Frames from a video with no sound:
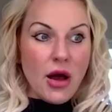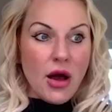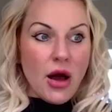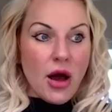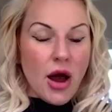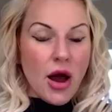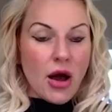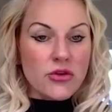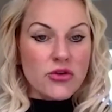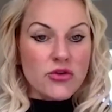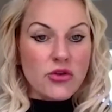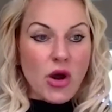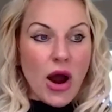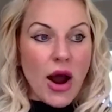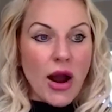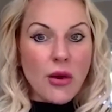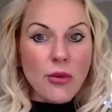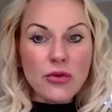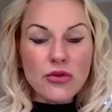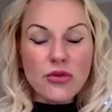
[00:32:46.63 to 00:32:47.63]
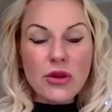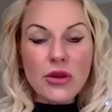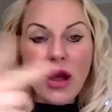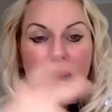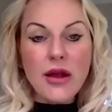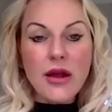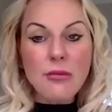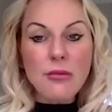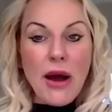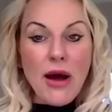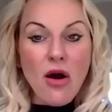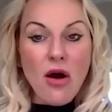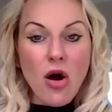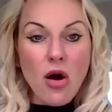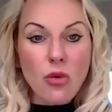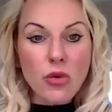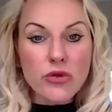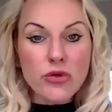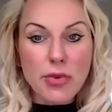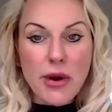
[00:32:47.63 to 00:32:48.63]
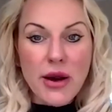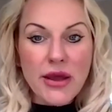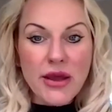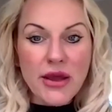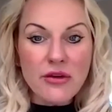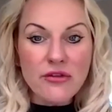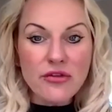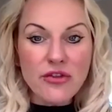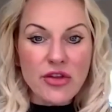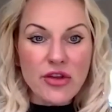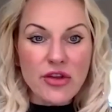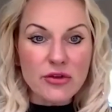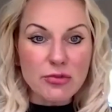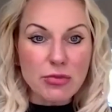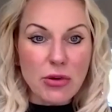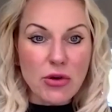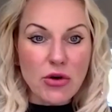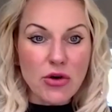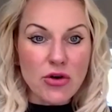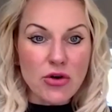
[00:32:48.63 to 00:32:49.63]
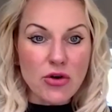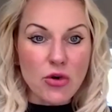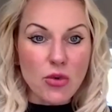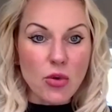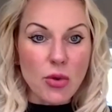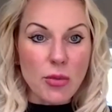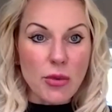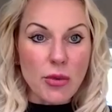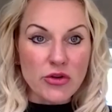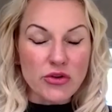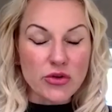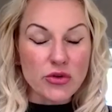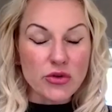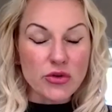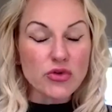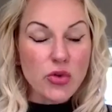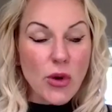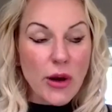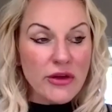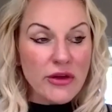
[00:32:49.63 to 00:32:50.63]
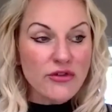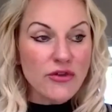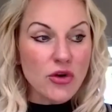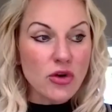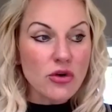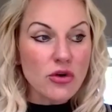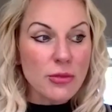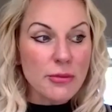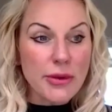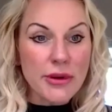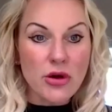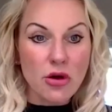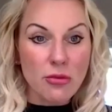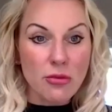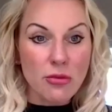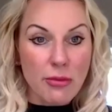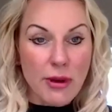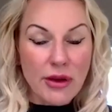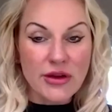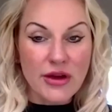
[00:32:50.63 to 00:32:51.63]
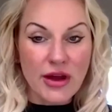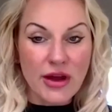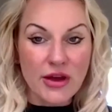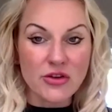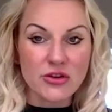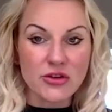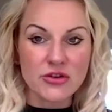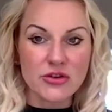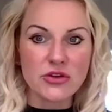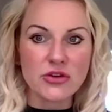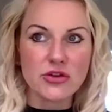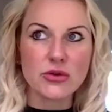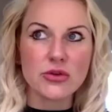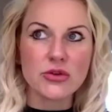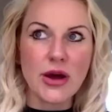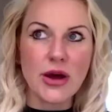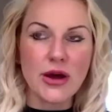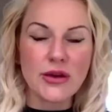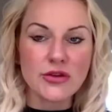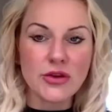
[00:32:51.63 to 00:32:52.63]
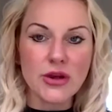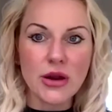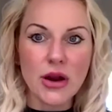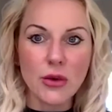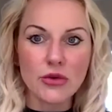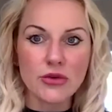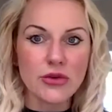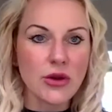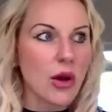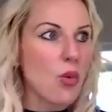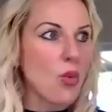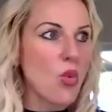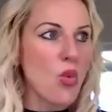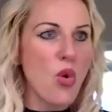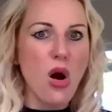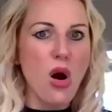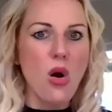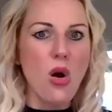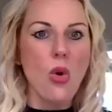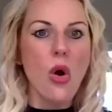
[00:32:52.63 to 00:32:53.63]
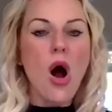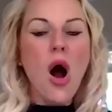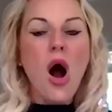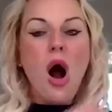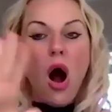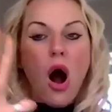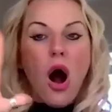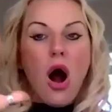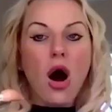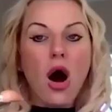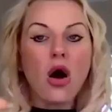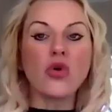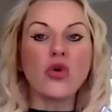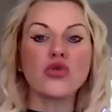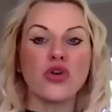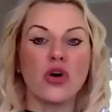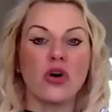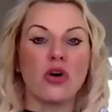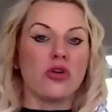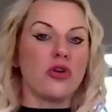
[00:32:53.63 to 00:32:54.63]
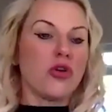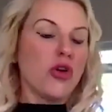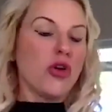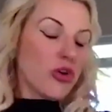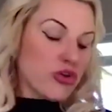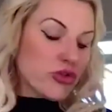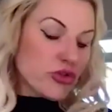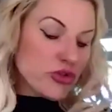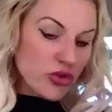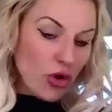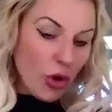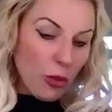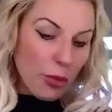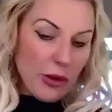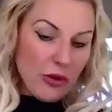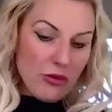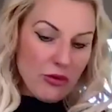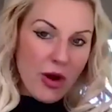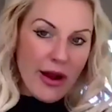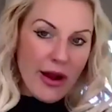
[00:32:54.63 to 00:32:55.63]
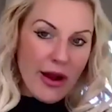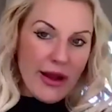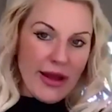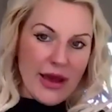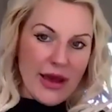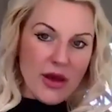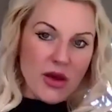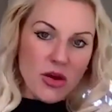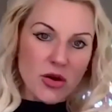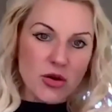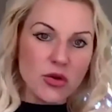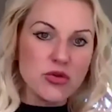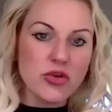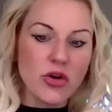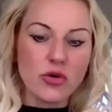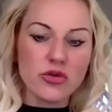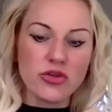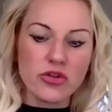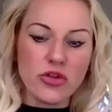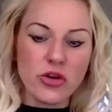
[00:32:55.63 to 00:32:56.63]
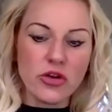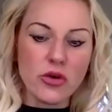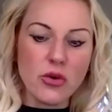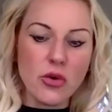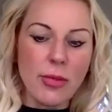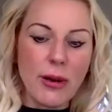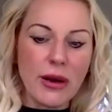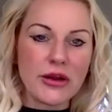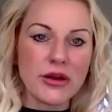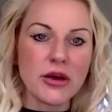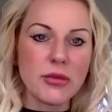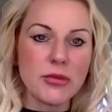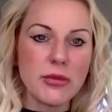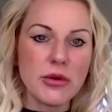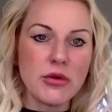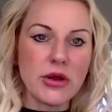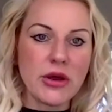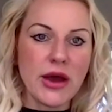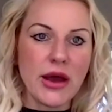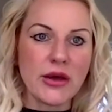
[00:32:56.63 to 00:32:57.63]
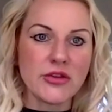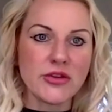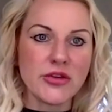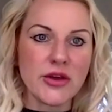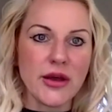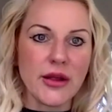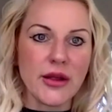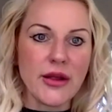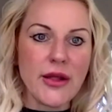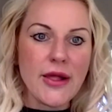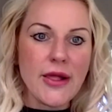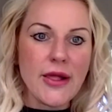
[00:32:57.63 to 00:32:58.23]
And I was like, my heart was breaking for this poor young woman. She was 24 and been on medication since she was 19. I was like, whoa, hold on, stop it right here. Who told you that you were bad at communicating?